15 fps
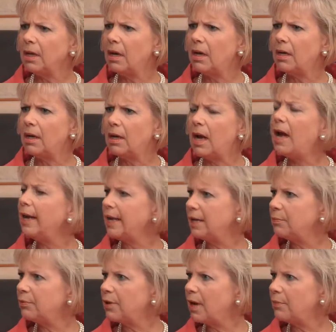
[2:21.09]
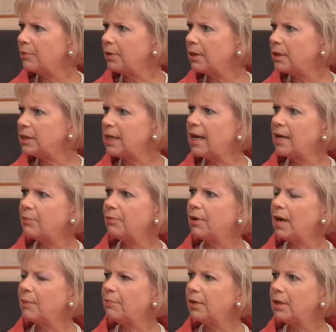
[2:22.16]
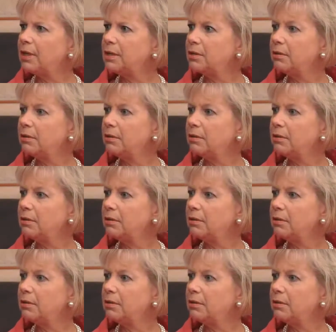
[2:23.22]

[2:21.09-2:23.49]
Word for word: high-end properties, A properties,